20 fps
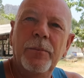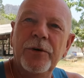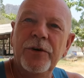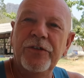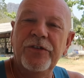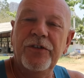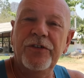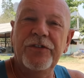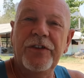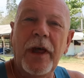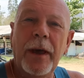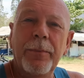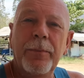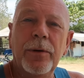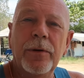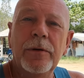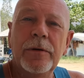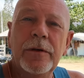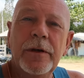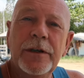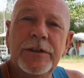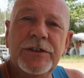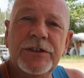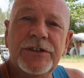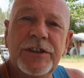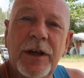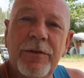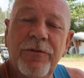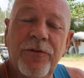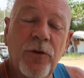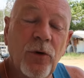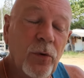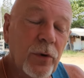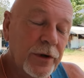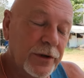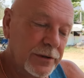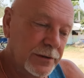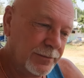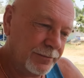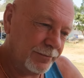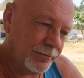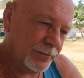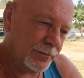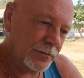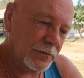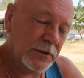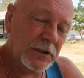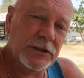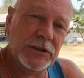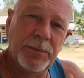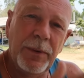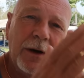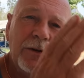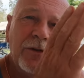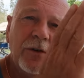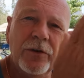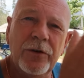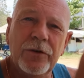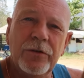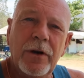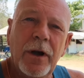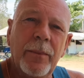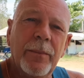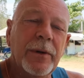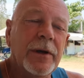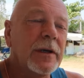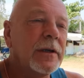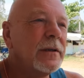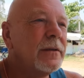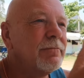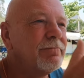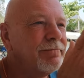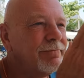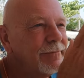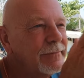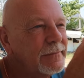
it's a step. It's a step forward. He's about to go to crab making.